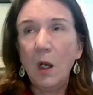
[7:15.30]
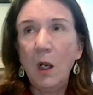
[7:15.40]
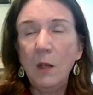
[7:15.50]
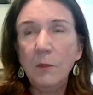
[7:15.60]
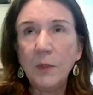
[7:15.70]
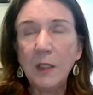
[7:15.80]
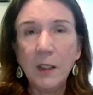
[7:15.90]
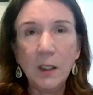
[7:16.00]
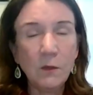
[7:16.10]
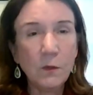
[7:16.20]
um,
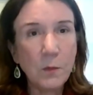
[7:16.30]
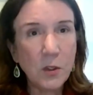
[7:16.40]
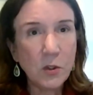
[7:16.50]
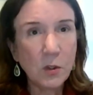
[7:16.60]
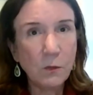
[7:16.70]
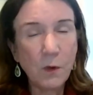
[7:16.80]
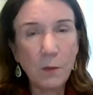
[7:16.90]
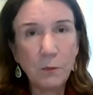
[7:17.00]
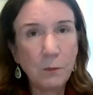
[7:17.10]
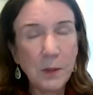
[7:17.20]
getting information
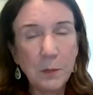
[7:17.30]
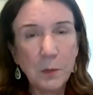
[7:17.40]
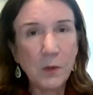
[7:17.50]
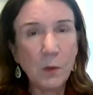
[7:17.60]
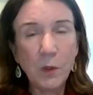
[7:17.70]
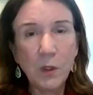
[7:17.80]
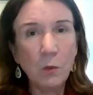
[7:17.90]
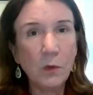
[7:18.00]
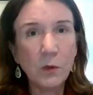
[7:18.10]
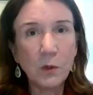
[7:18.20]
from people that we
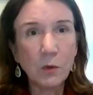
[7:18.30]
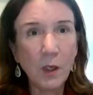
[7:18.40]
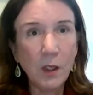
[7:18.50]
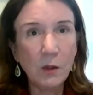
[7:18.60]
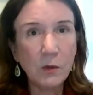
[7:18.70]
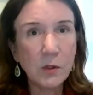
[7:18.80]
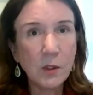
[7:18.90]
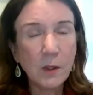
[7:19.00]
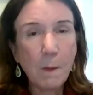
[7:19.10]
knew on the ground